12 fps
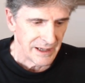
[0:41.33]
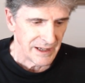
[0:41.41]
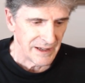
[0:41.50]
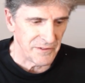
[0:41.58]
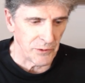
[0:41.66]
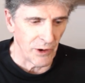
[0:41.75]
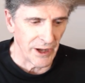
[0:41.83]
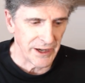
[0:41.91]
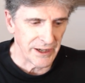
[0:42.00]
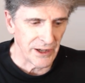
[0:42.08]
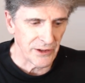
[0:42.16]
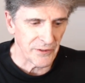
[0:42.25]
If you want to
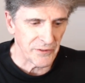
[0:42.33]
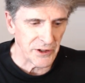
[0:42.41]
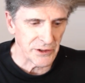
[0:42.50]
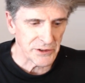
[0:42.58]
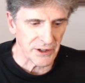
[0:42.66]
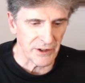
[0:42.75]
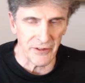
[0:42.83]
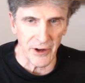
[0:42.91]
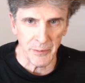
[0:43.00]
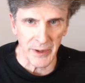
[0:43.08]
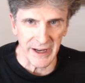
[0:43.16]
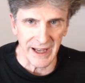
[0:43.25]
know the future of
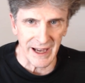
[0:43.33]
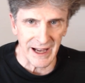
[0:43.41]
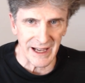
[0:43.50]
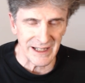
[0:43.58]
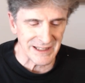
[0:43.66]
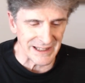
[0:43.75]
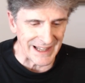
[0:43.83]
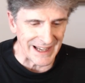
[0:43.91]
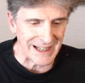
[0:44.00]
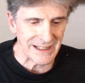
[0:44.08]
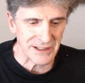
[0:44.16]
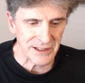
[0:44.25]
OpenAI's
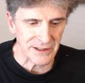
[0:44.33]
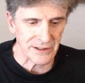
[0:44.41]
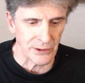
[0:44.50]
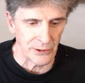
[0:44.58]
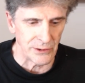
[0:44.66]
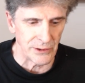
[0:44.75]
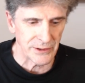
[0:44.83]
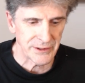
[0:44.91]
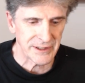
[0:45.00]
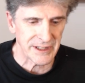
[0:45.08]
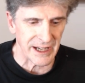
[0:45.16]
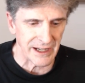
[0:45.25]
latest tool,
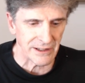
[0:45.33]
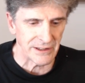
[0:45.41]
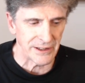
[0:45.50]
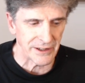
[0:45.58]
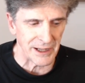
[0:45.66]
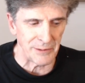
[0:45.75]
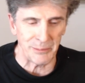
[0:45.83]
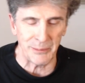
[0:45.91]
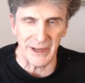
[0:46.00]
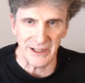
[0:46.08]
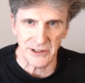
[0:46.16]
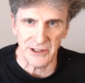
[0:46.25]
take a look at
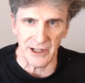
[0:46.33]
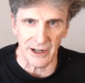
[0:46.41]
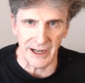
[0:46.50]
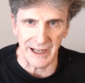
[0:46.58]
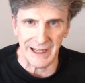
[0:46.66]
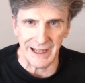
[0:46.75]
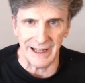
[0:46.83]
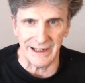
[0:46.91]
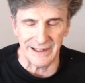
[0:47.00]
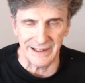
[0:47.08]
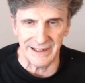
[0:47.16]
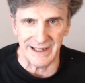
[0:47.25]
MidJourney
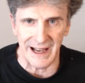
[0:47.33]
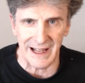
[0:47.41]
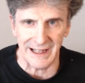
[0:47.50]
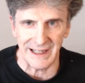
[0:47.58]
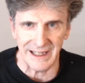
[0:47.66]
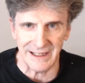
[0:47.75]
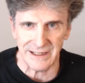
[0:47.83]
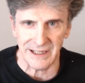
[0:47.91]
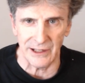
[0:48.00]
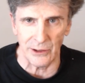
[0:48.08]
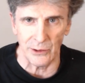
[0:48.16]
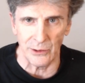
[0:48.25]
and DALL-E
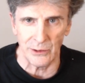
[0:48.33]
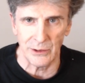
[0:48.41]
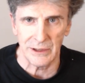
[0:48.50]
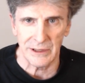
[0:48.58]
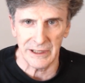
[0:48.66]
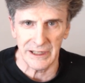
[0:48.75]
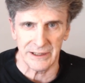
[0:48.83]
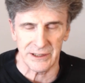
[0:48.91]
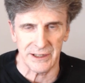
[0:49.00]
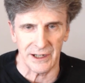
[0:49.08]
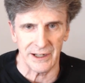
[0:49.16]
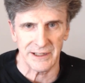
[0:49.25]
two. It
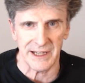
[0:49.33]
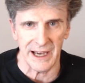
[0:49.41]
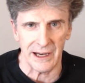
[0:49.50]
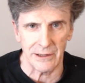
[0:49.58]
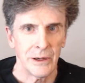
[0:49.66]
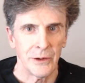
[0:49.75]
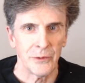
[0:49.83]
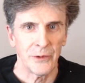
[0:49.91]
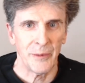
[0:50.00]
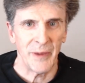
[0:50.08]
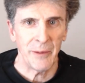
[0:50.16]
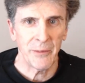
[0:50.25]
starts out.
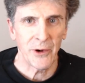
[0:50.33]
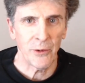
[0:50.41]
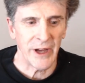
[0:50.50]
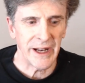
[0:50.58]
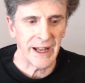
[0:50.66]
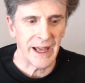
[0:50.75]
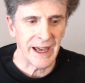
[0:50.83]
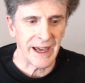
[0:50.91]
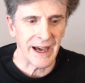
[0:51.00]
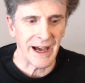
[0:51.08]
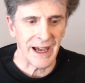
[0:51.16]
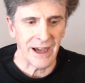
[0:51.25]
Remember when A
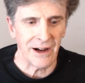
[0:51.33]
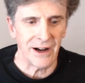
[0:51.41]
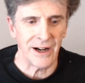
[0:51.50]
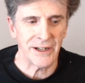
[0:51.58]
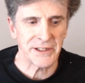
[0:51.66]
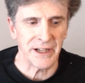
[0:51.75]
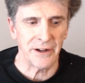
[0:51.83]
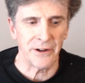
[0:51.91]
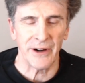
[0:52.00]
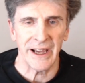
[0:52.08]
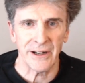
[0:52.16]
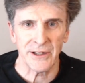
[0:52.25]
I art
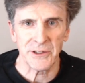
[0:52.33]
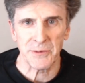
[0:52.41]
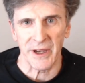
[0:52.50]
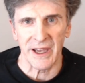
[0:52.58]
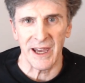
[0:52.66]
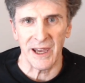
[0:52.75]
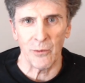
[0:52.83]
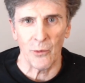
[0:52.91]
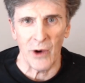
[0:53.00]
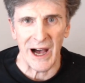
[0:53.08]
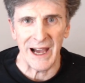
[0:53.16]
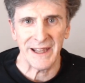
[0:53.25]
generators became
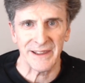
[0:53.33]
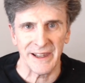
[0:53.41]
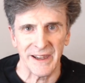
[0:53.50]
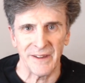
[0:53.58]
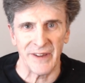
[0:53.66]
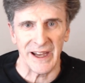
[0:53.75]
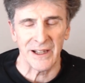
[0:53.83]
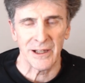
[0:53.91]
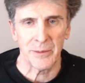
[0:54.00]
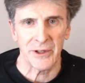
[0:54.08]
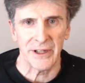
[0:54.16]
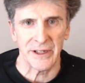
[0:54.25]
widely
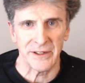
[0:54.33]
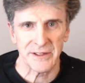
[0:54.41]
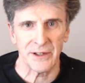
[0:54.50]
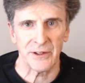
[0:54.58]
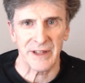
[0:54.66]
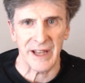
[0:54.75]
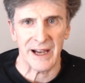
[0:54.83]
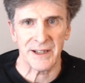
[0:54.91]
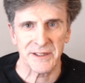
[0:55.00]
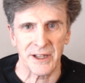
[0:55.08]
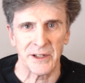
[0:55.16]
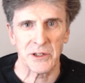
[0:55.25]
available in two
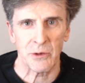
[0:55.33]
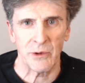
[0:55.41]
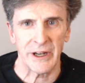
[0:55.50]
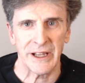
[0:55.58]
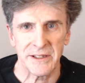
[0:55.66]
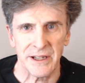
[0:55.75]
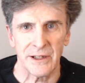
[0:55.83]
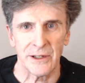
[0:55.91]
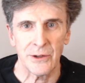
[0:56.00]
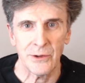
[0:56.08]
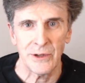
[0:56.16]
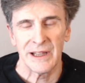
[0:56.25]
thousand
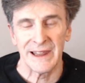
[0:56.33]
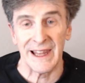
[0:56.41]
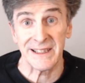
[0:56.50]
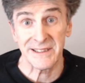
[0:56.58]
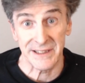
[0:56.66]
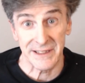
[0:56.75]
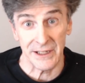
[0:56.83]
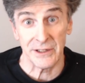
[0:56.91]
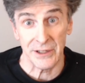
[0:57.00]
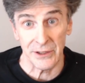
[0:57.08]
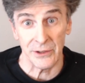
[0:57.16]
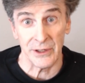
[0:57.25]
twenty-two? Less than
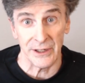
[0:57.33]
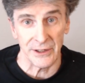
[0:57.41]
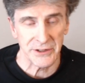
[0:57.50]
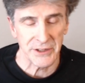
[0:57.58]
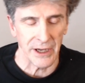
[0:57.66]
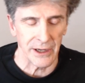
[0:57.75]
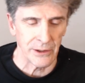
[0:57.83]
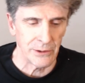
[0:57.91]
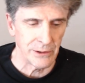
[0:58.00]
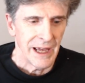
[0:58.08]
two years ago.